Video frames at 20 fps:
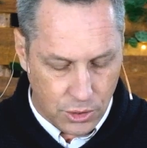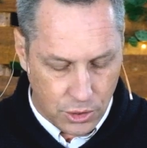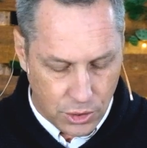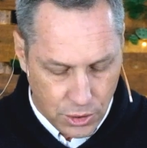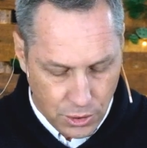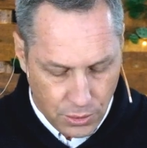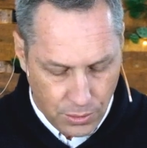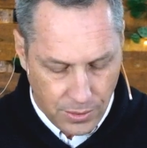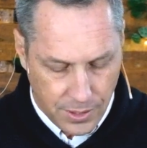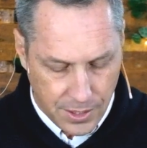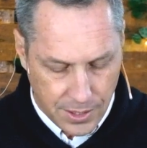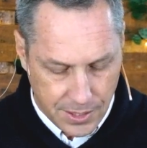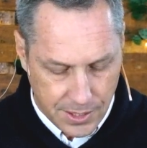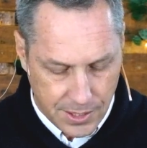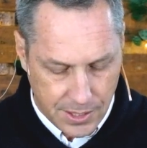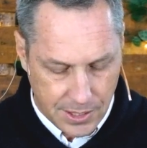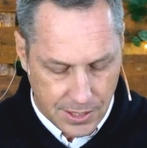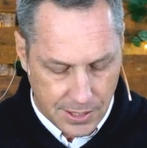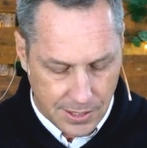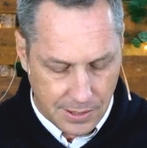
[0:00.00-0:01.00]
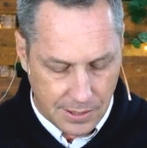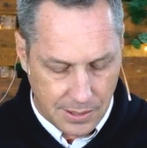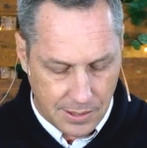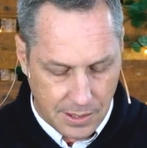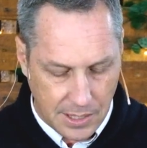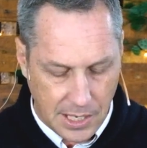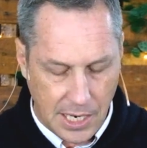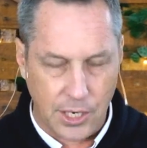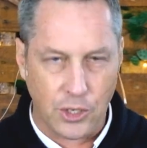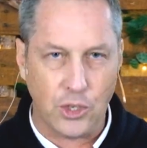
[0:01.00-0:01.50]
Do this,
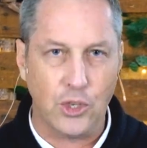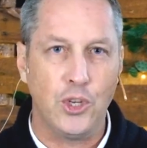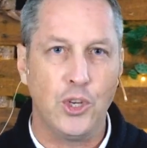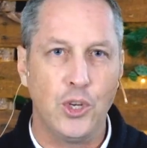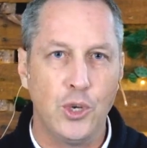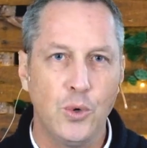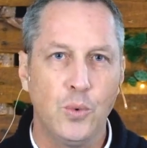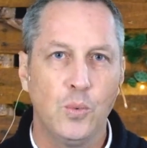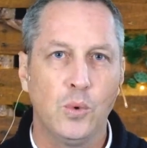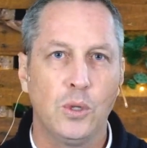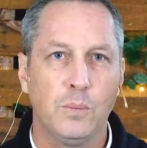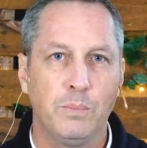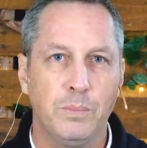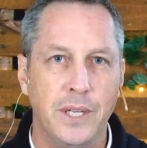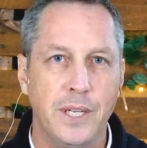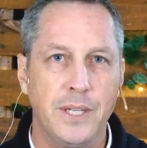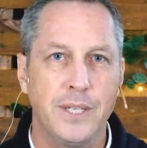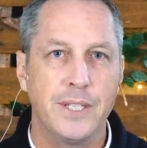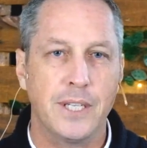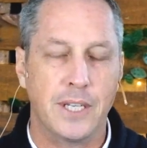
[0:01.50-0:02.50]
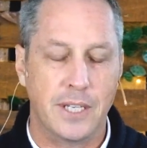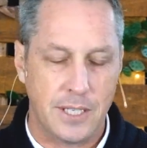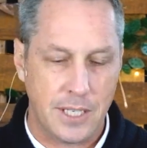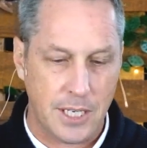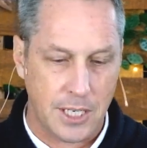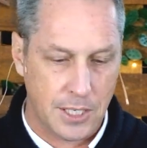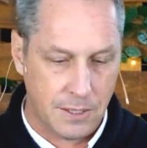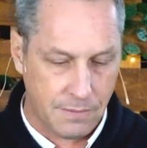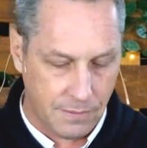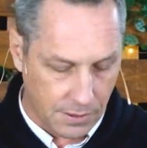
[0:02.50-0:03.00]
and you will be
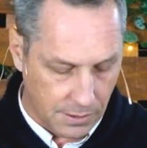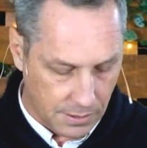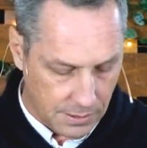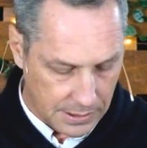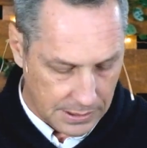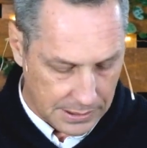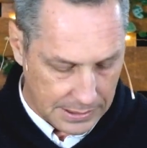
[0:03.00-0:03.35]
successful."